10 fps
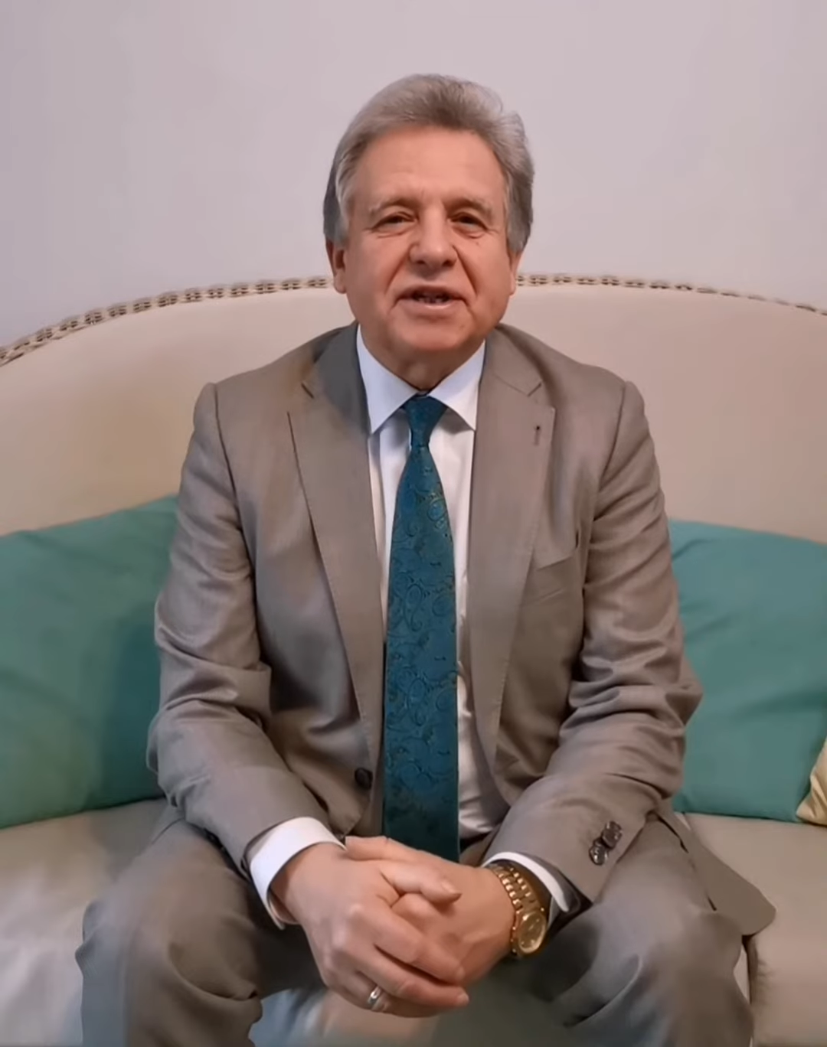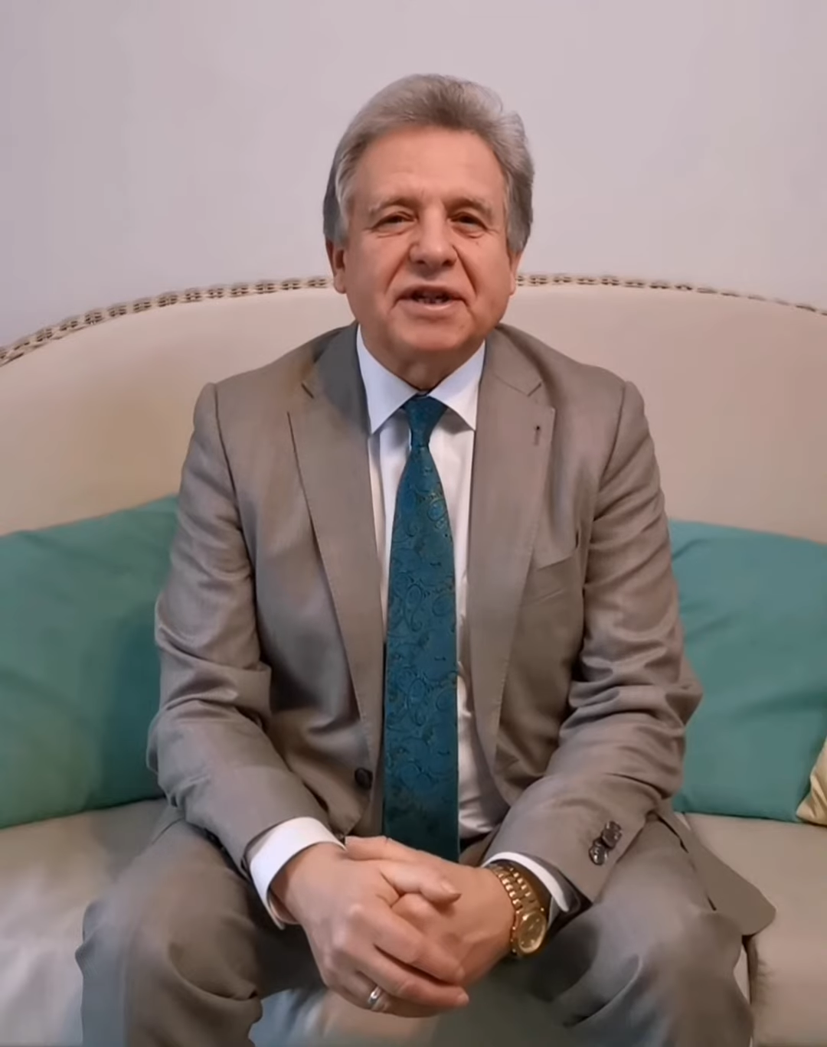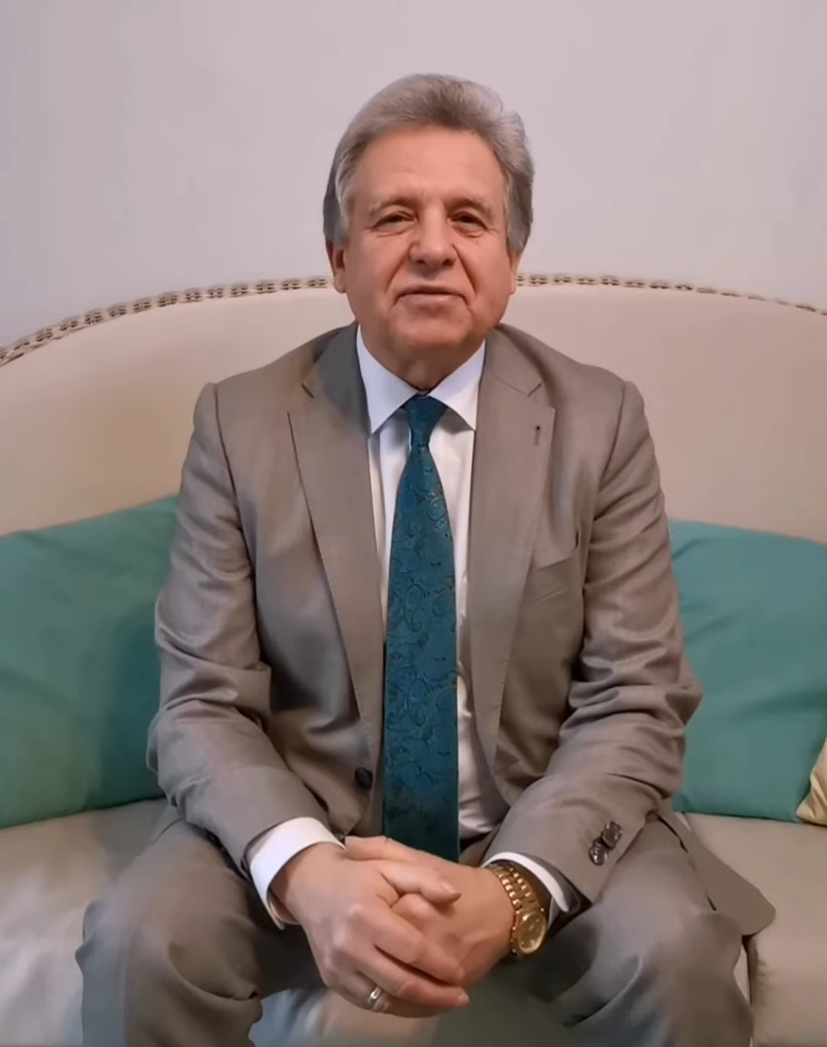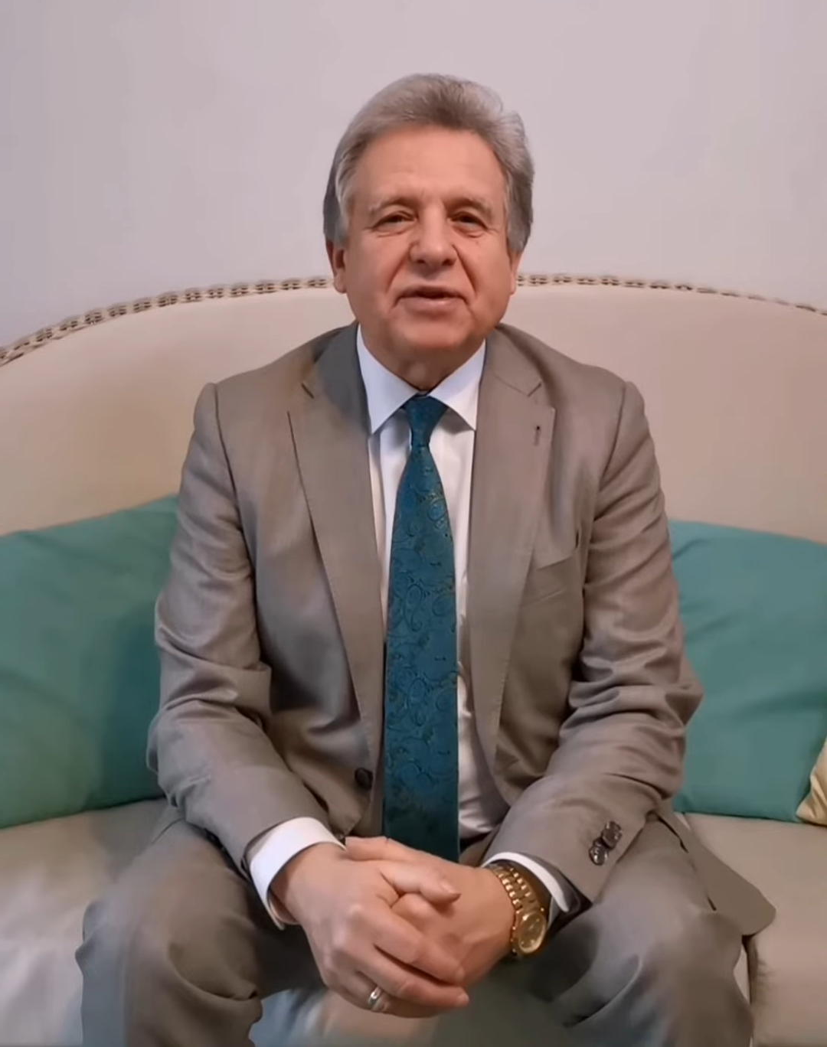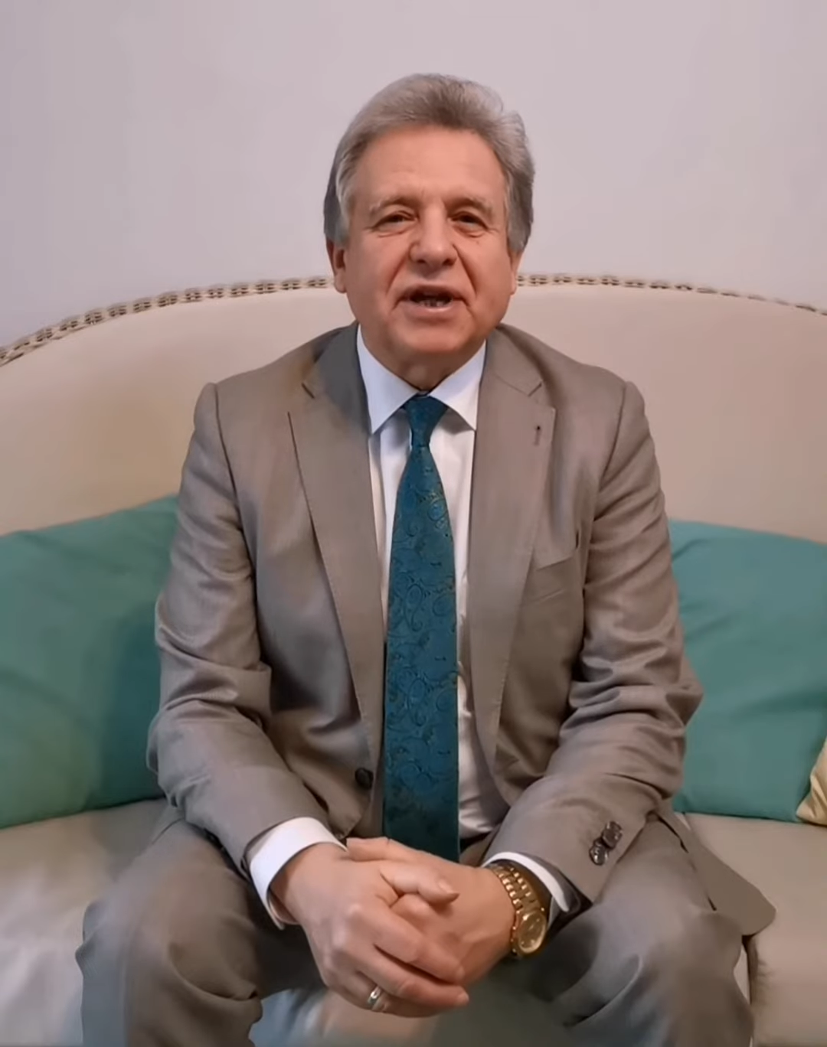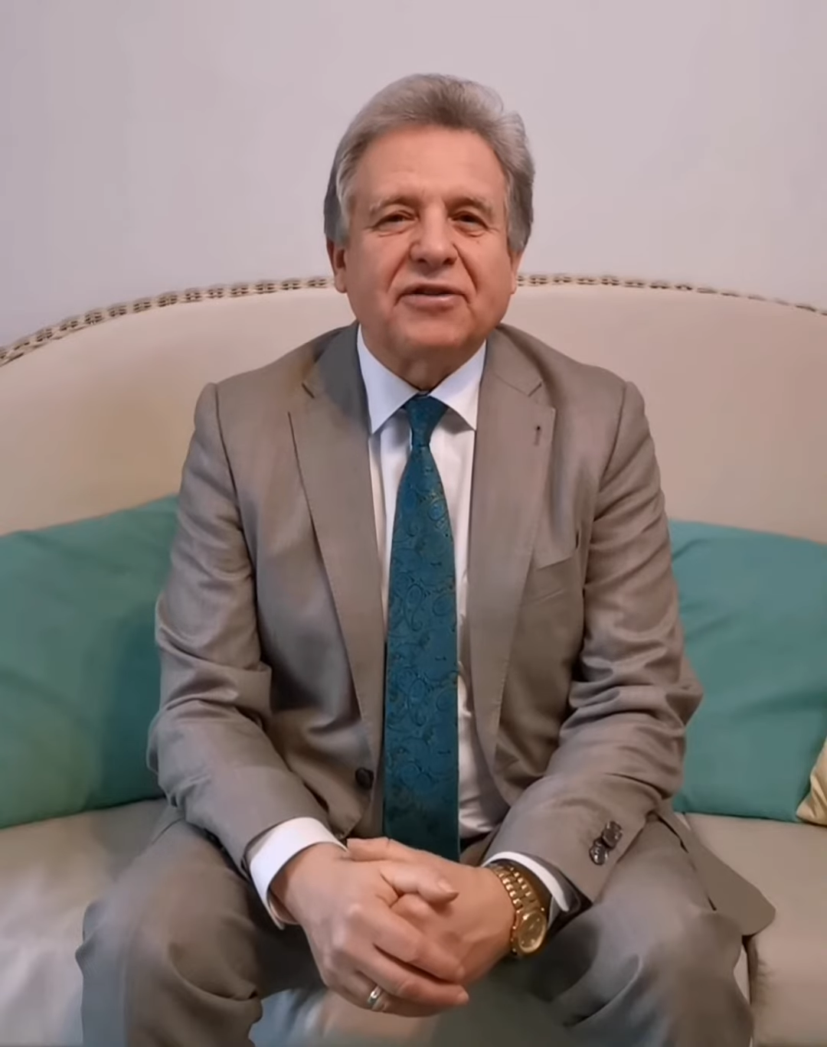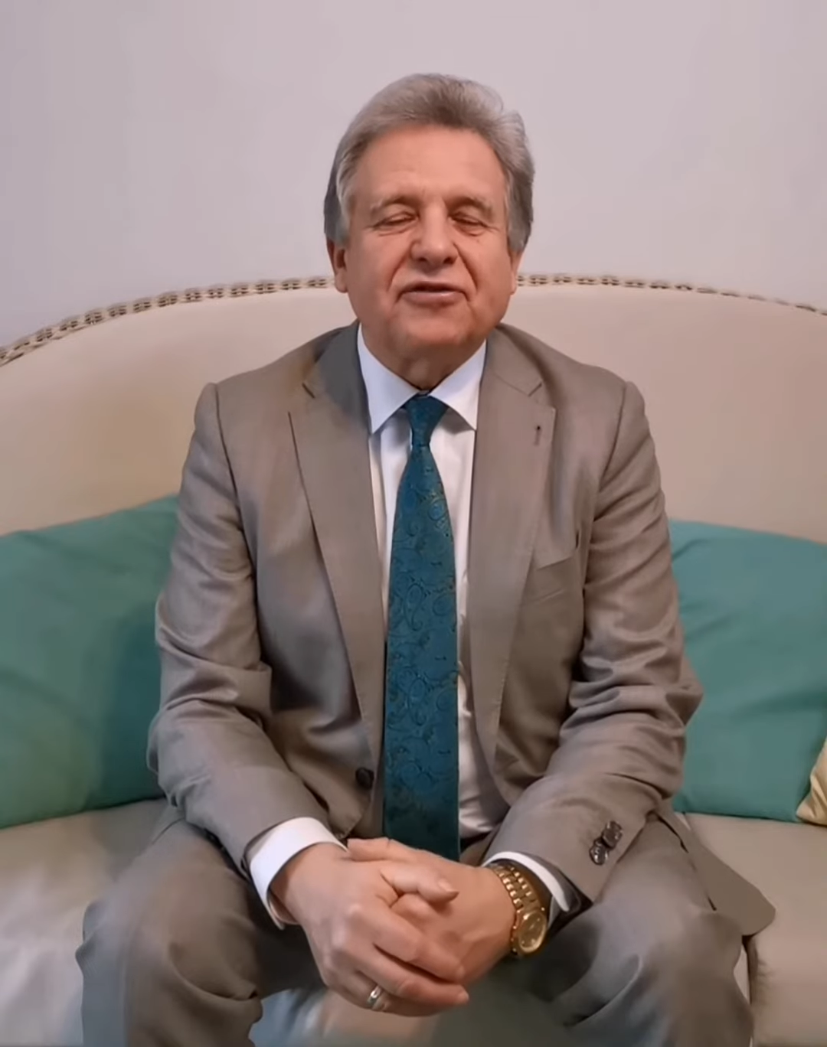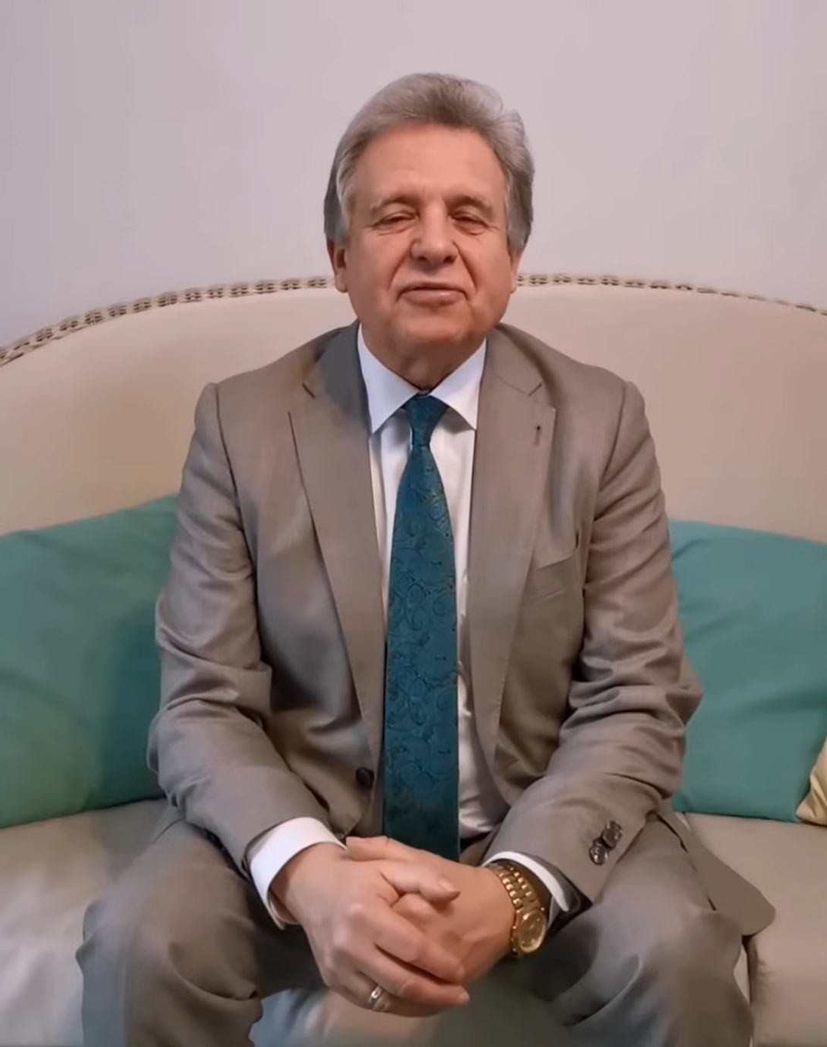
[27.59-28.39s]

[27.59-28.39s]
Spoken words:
that we have